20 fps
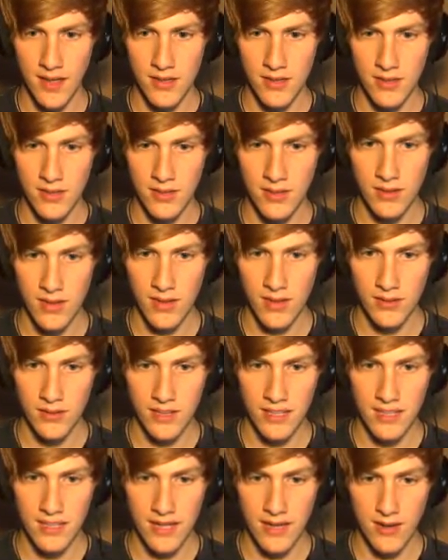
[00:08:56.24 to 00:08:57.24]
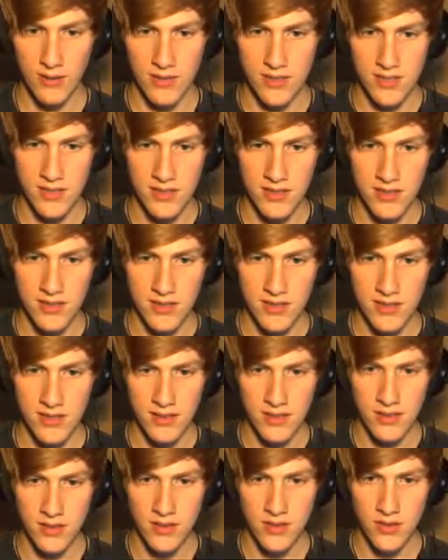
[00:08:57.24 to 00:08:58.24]
How do I get out?
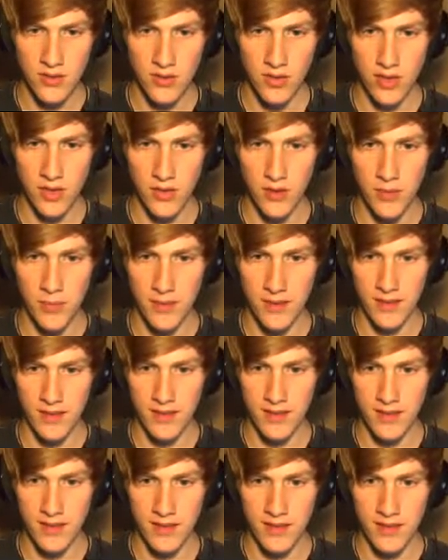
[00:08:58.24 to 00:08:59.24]
Door open.